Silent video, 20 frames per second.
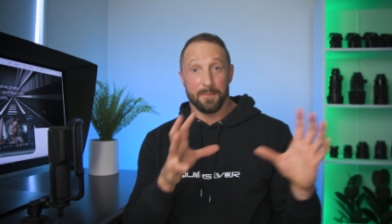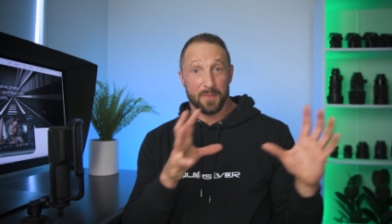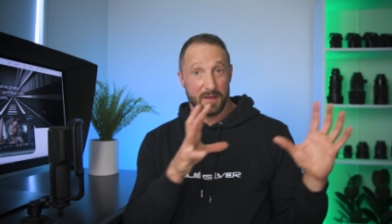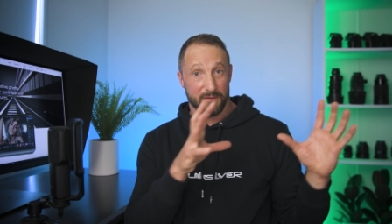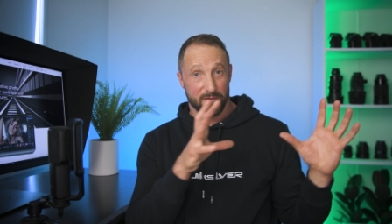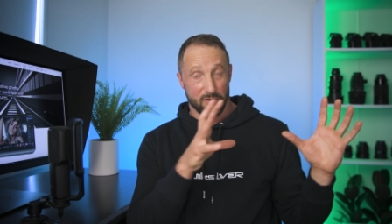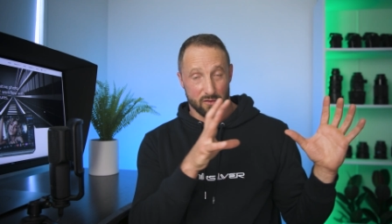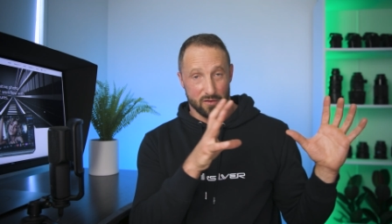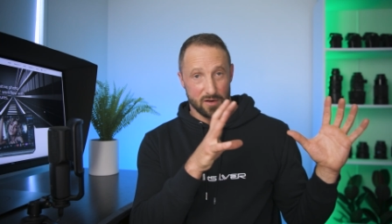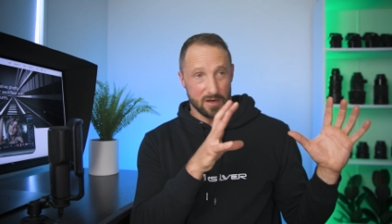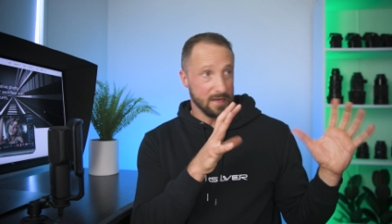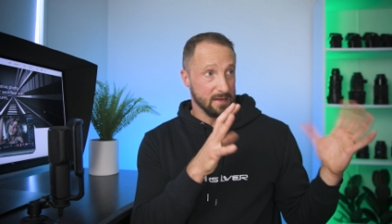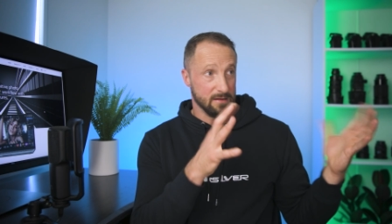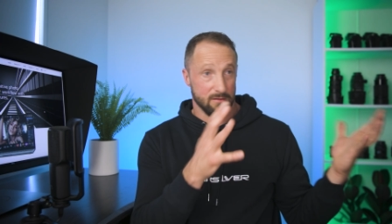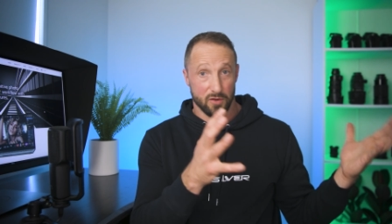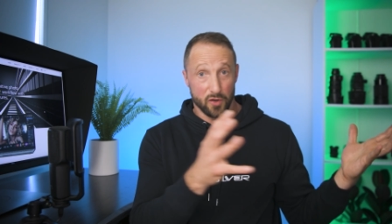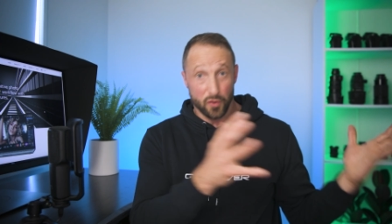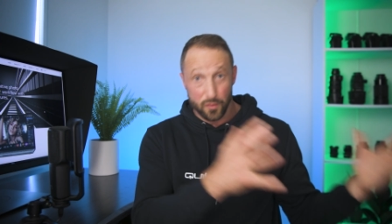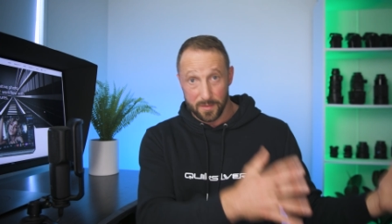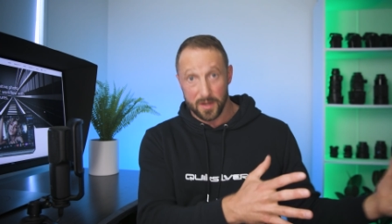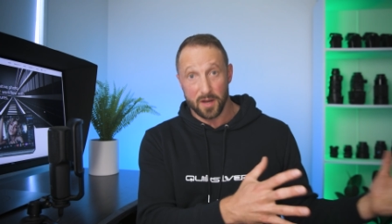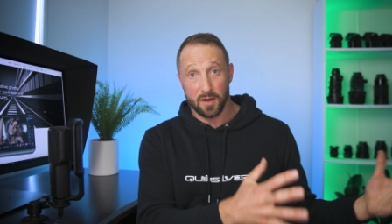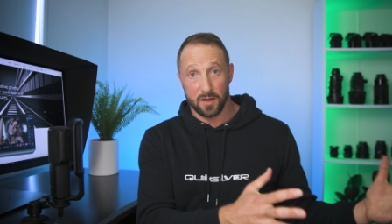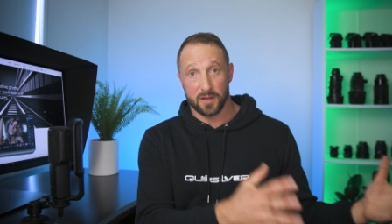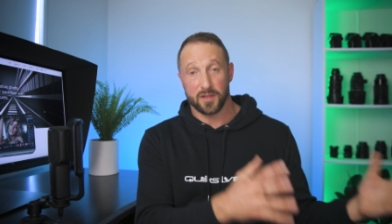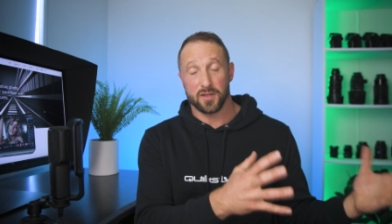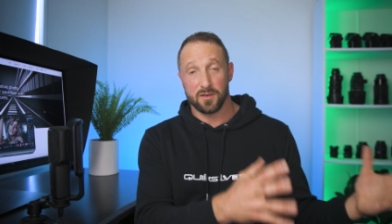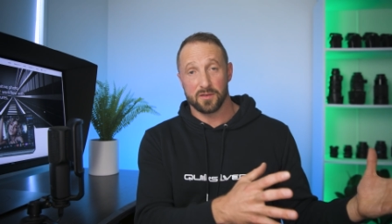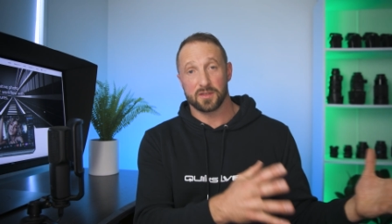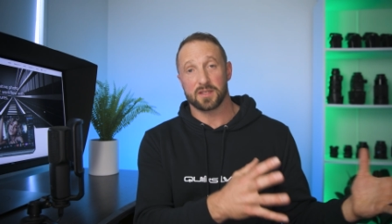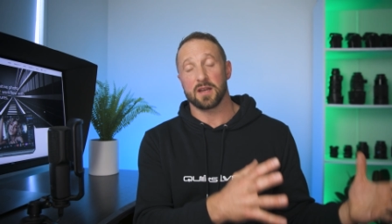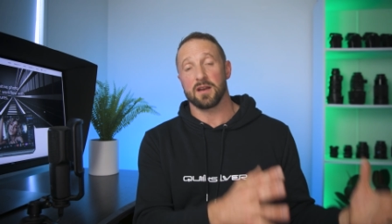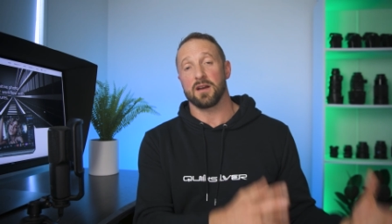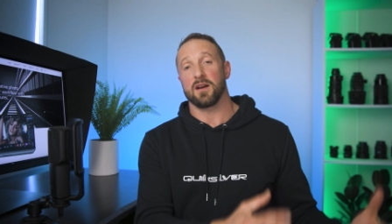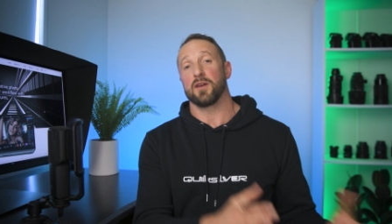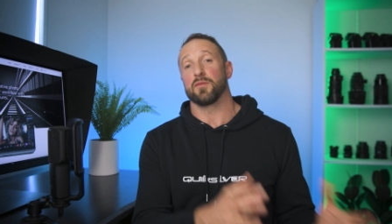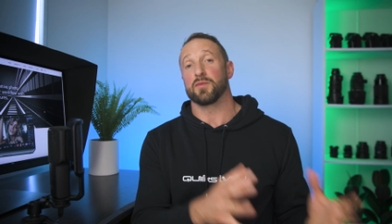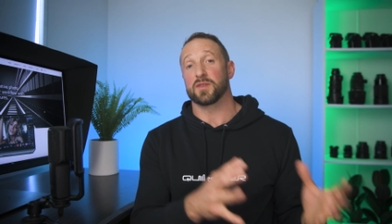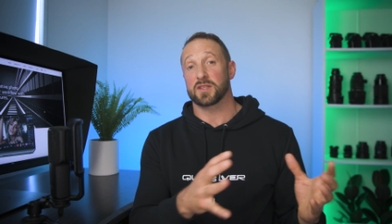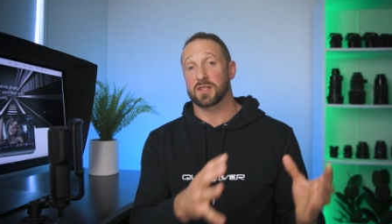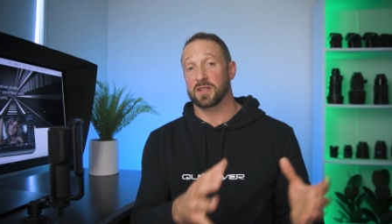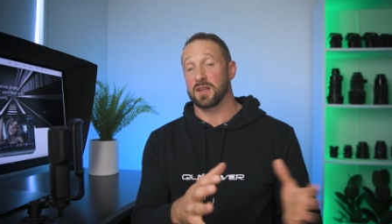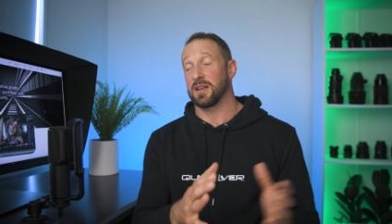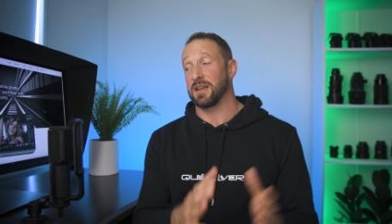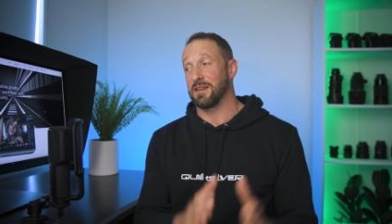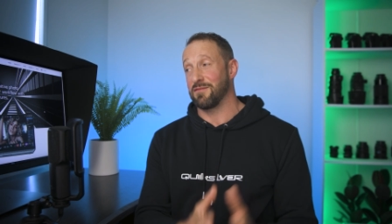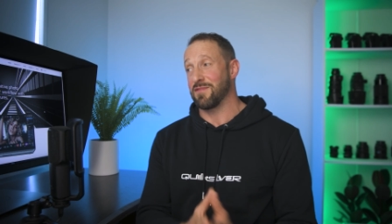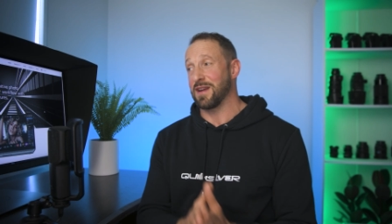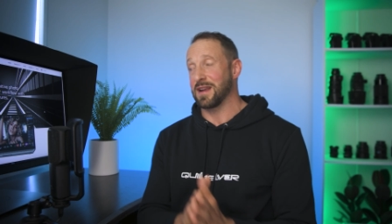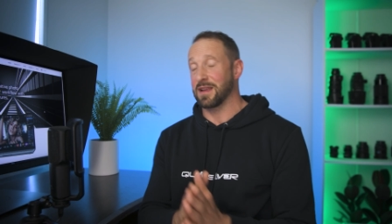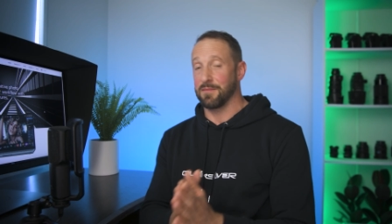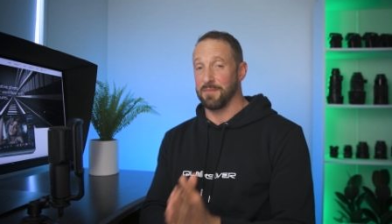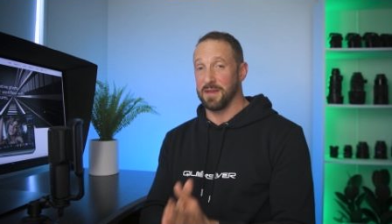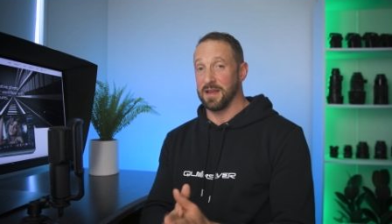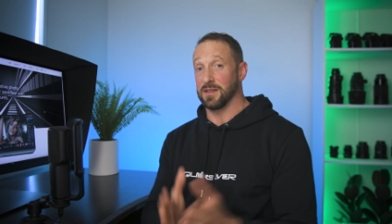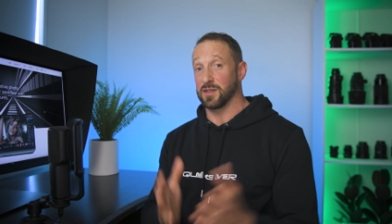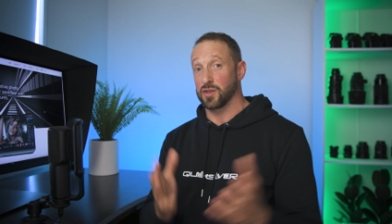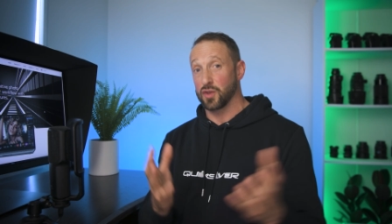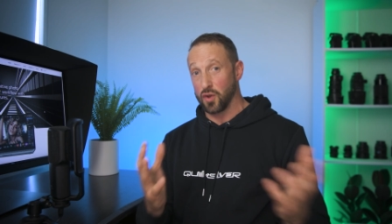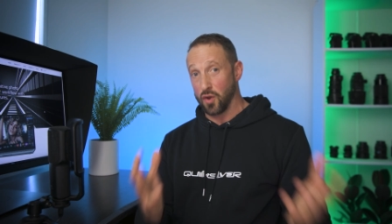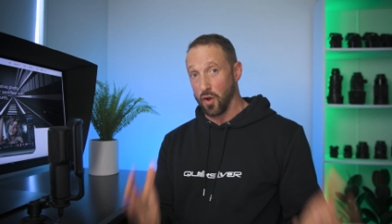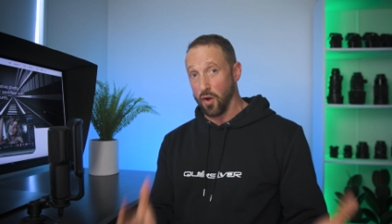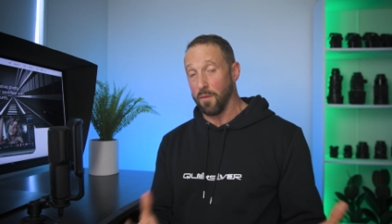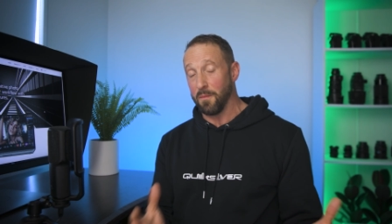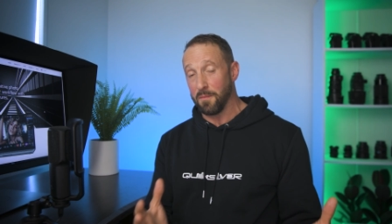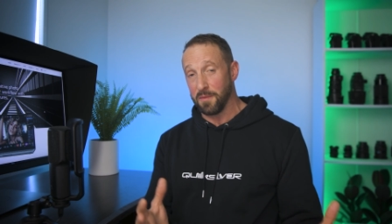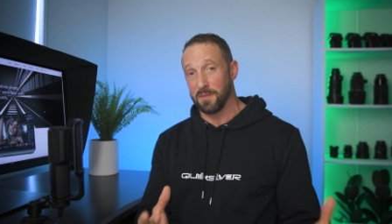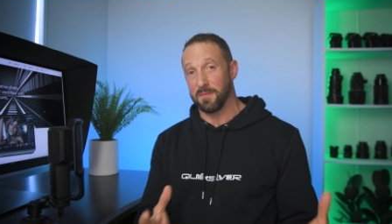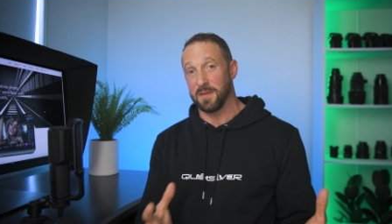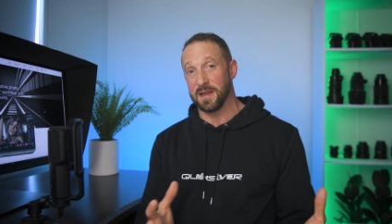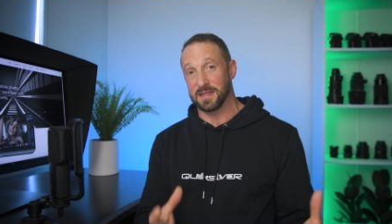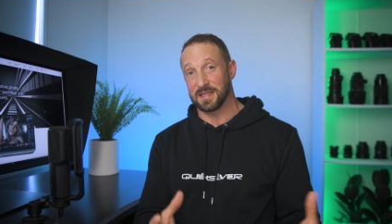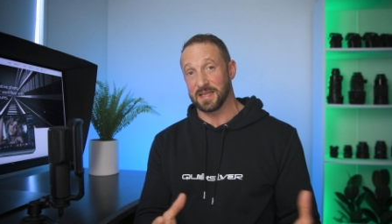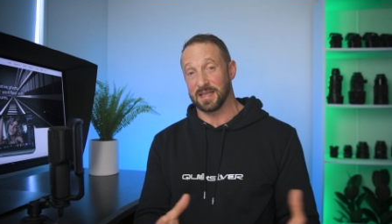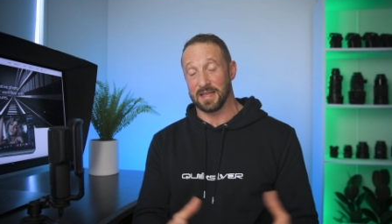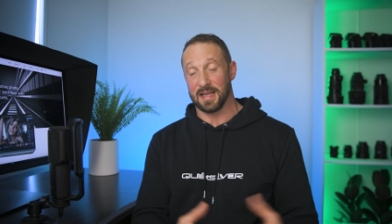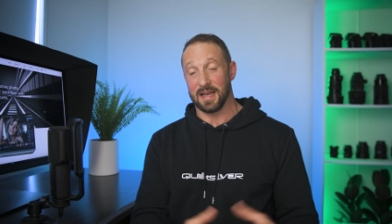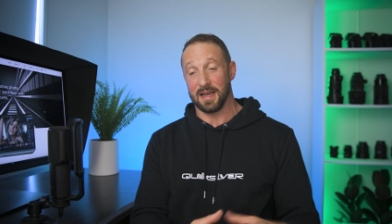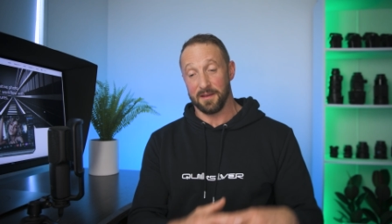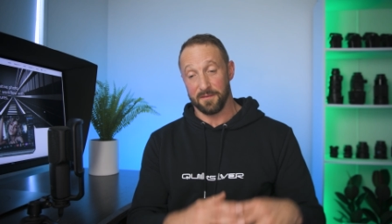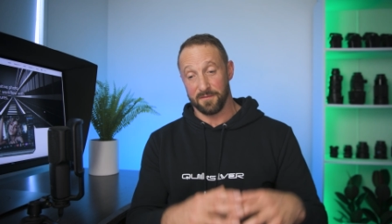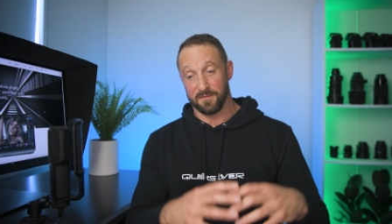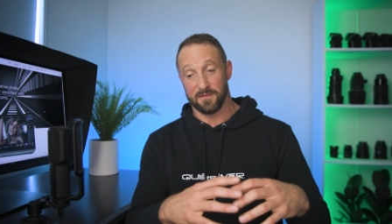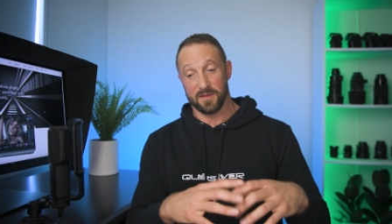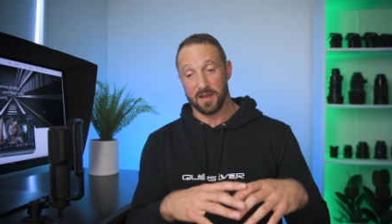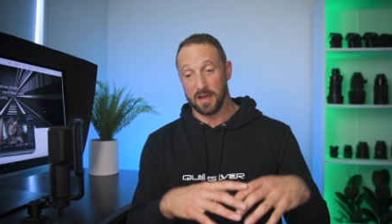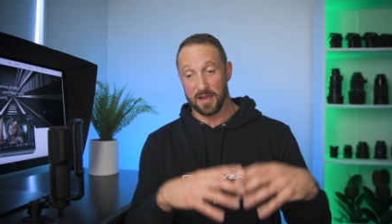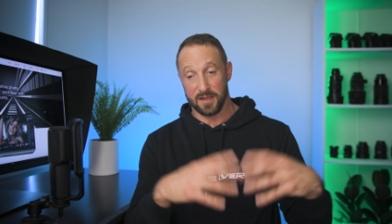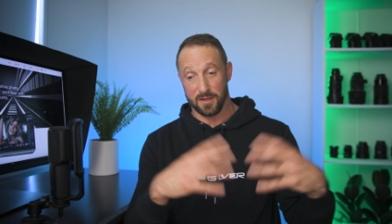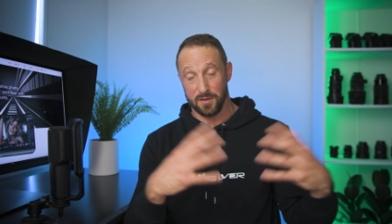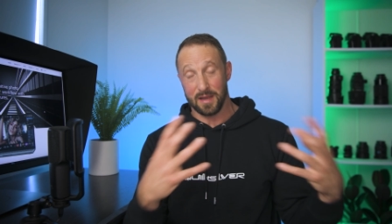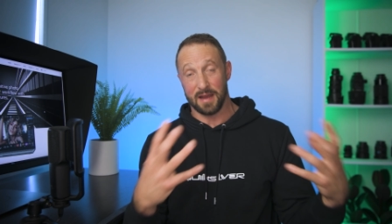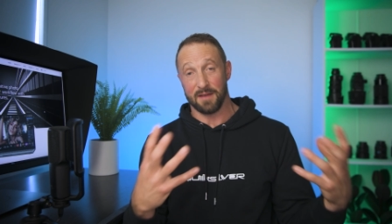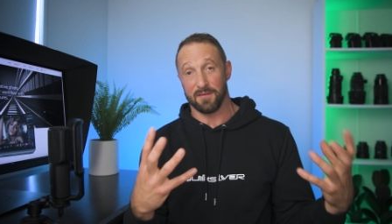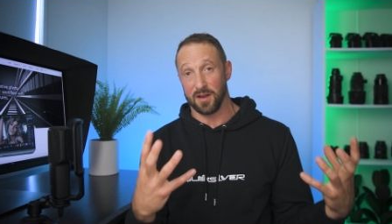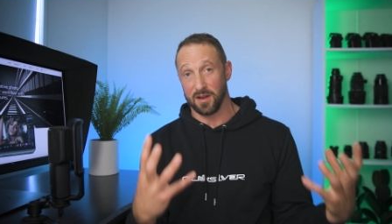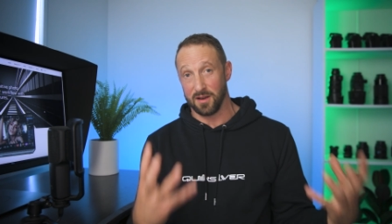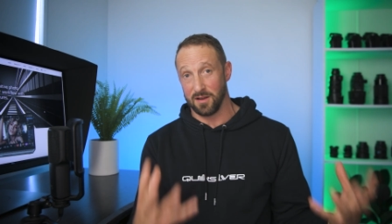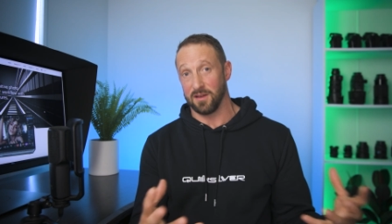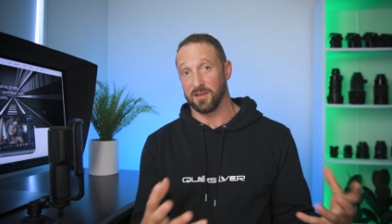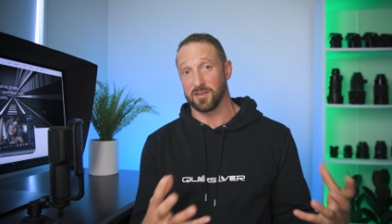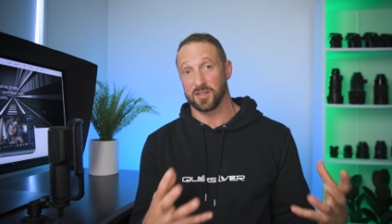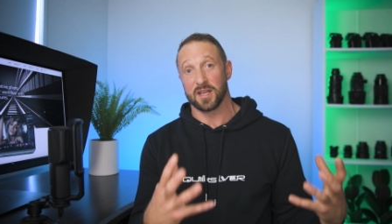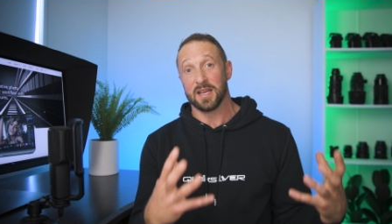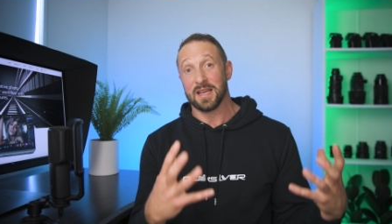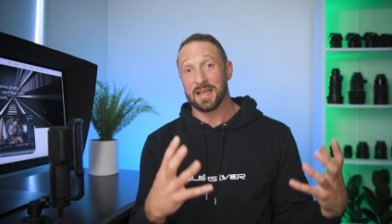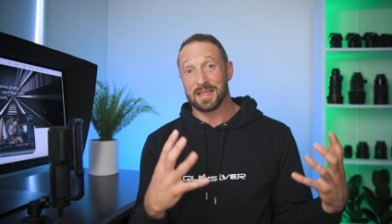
if you're a Luminar user, I would certainly recommend complementing that if uh, you have a large